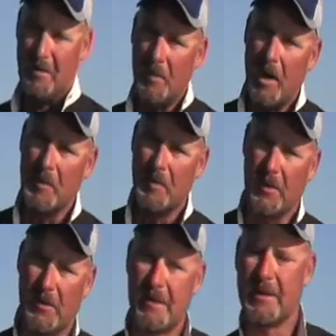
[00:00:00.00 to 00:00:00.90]
I'm Bobby
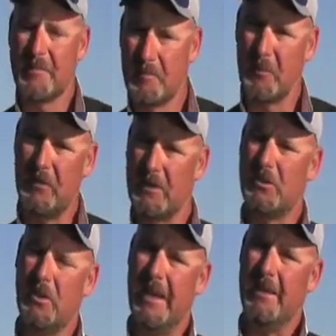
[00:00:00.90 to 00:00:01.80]
Barrick,
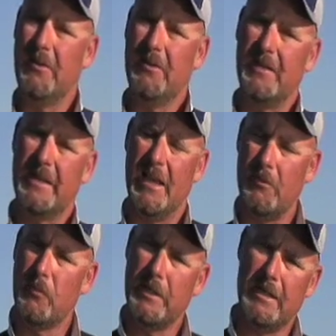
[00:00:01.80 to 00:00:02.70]
professional angler and
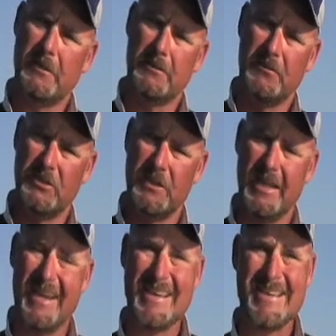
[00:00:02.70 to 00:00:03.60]
California Delta fishing
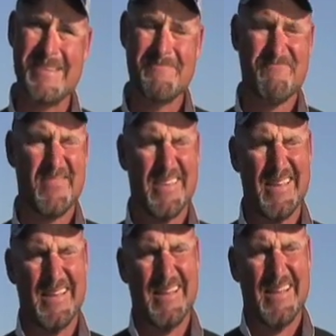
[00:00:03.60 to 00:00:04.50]
guide.
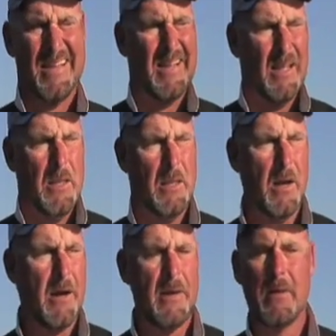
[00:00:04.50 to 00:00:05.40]
You know,
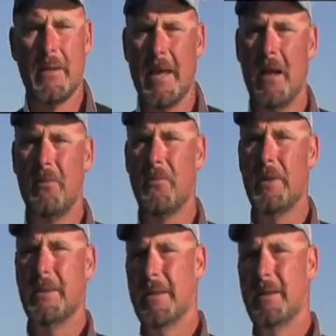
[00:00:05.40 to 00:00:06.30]
out here on the
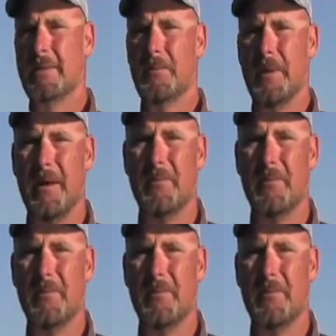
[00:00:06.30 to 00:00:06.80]
California Delta, we have